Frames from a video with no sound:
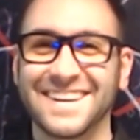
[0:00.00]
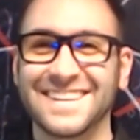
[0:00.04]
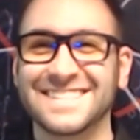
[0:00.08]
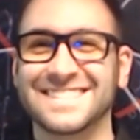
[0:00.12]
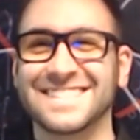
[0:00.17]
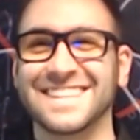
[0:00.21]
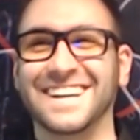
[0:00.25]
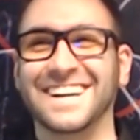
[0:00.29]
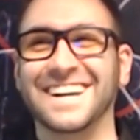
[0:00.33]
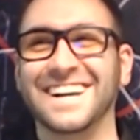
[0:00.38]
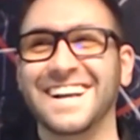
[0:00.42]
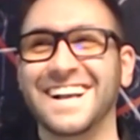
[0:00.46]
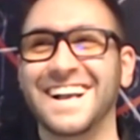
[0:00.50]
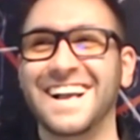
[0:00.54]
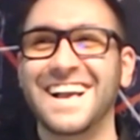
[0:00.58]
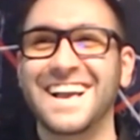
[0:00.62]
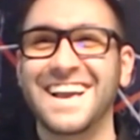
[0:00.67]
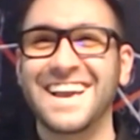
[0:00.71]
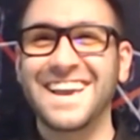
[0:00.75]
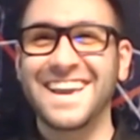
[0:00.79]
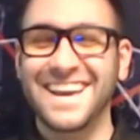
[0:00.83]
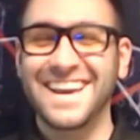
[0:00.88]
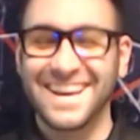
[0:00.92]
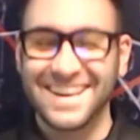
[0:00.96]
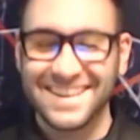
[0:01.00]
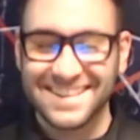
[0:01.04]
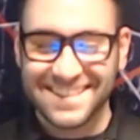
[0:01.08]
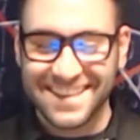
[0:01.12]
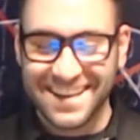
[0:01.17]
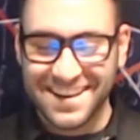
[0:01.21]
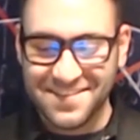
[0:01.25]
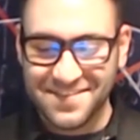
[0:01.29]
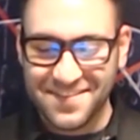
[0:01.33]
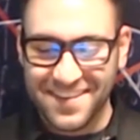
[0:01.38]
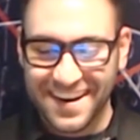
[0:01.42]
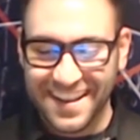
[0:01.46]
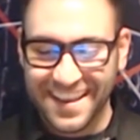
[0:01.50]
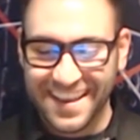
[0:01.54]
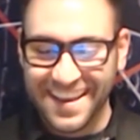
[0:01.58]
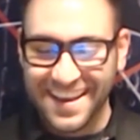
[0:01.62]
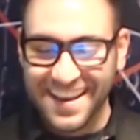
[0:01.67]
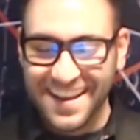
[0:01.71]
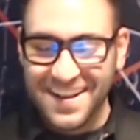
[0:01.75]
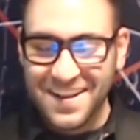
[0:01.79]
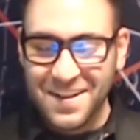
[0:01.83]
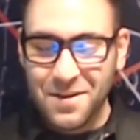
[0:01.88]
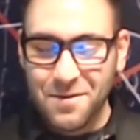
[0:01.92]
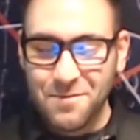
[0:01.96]
So it's kind of funny.
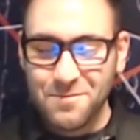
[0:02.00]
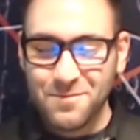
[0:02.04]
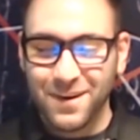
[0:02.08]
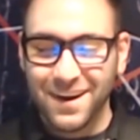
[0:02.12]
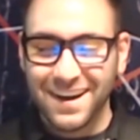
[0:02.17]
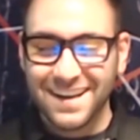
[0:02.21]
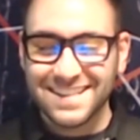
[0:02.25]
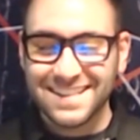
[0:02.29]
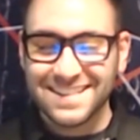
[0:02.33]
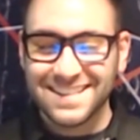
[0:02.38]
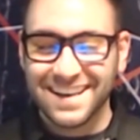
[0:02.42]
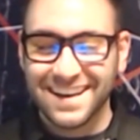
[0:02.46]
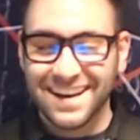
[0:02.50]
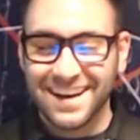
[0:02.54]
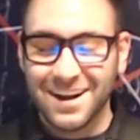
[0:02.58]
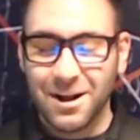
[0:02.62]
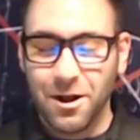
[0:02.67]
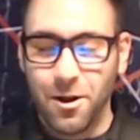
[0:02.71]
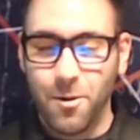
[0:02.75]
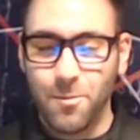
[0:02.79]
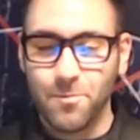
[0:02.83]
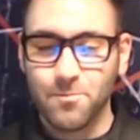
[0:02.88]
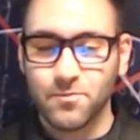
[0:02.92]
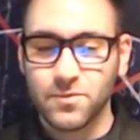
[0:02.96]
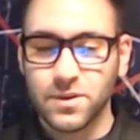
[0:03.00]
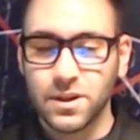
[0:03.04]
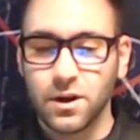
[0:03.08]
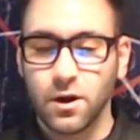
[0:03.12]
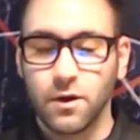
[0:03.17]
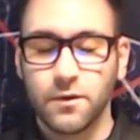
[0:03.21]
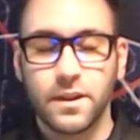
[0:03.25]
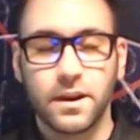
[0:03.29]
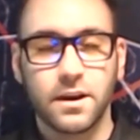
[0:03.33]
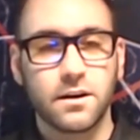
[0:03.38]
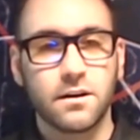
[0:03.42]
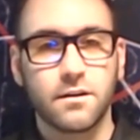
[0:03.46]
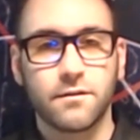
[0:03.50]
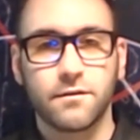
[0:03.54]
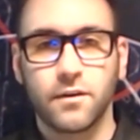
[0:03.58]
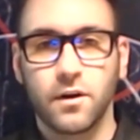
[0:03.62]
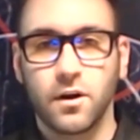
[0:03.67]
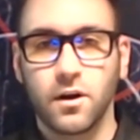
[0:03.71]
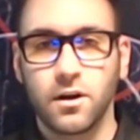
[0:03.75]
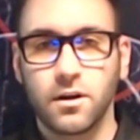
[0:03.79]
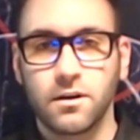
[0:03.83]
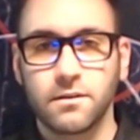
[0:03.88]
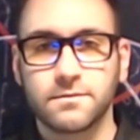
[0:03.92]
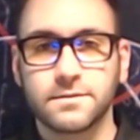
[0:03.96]
But, then it
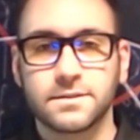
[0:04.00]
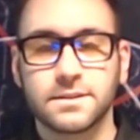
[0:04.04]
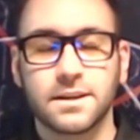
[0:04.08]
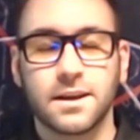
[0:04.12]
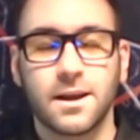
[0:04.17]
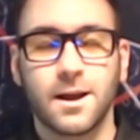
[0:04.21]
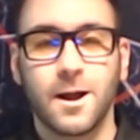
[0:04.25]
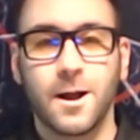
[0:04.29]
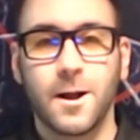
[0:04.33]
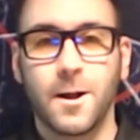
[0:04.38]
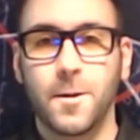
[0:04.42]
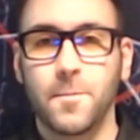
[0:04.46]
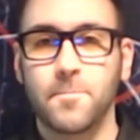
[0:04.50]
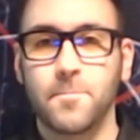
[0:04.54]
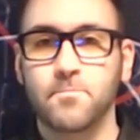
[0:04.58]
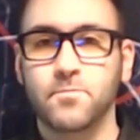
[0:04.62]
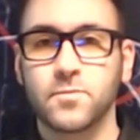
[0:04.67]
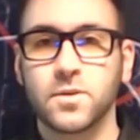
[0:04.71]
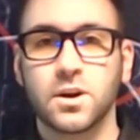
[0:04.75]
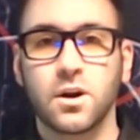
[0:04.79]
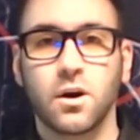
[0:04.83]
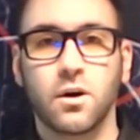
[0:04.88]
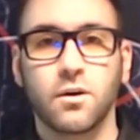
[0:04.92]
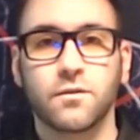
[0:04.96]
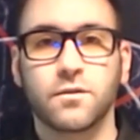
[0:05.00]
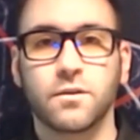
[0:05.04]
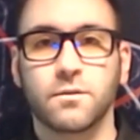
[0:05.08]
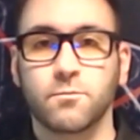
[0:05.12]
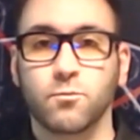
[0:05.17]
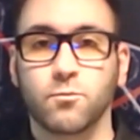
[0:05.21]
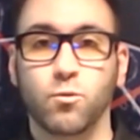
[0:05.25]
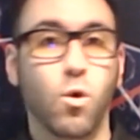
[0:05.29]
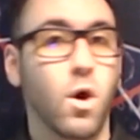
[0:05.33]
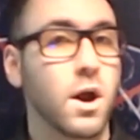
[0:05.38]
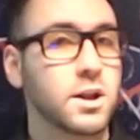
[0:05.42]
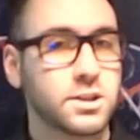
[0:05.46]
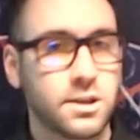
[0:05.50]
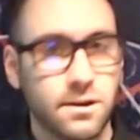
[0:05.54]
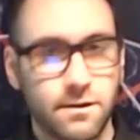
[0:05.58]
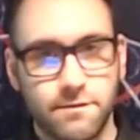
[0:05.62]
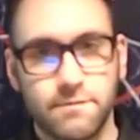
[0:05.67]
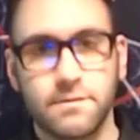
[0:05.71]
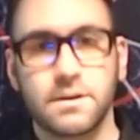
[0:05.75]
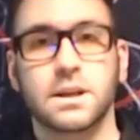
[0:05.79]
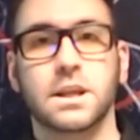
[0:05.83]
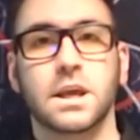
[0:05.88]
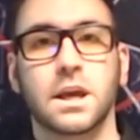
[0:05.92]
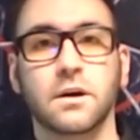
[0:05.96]
evolved, from watching
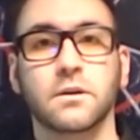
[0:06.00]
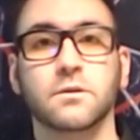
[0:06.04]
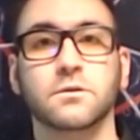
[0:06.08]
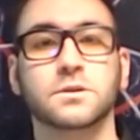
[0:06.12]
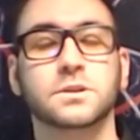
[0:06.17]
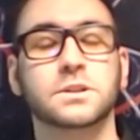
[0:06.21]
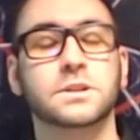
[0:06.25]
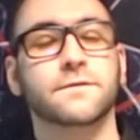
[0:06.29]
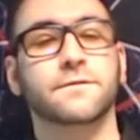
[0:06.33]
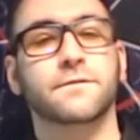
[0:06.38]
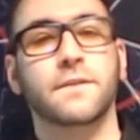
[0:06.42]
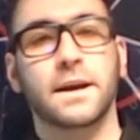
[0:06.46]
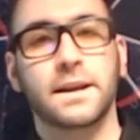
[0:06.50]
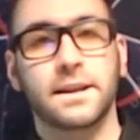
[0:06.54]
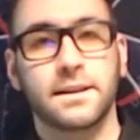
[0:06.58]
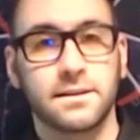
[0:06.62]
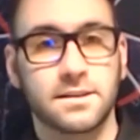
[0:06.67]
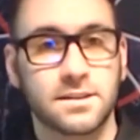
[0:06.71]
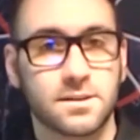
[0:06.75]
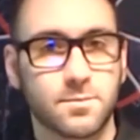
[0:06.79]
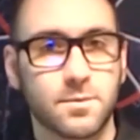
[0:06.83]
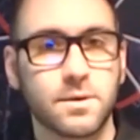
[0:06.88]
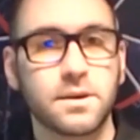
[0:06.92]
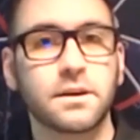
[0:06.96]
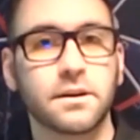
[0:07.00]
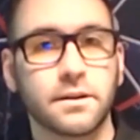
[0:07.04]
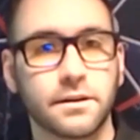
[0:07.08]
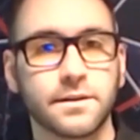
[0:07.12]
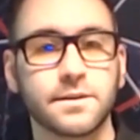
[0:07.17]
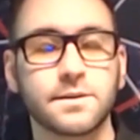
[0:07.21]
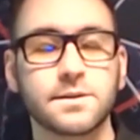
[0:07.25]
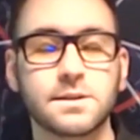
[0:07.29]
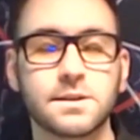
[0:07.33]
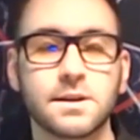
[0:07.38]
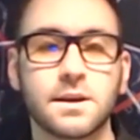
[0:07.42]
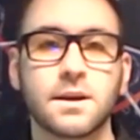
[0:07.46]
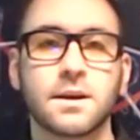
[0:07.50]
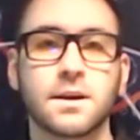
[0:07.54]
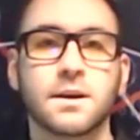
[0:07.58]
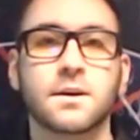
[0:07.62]
videos to finding speakers.